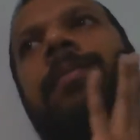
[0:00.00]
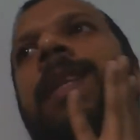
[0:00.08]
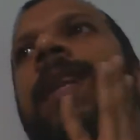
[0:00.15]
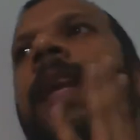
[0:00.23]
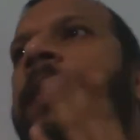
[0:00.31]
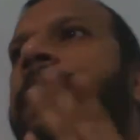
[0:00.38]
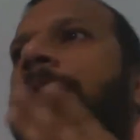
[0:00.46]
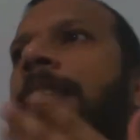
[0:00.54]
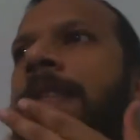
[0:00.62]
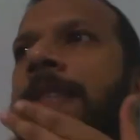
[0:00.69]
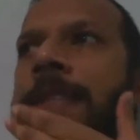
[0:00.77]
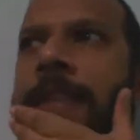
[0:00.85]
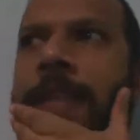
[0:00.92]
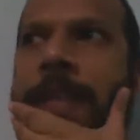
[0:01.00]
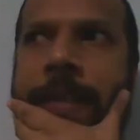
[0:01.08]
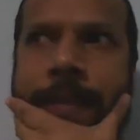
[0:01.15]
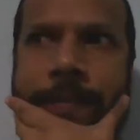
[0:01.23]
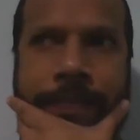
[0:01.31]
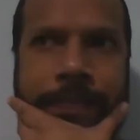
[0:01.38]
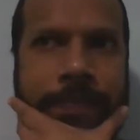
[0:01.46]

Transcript: let's just say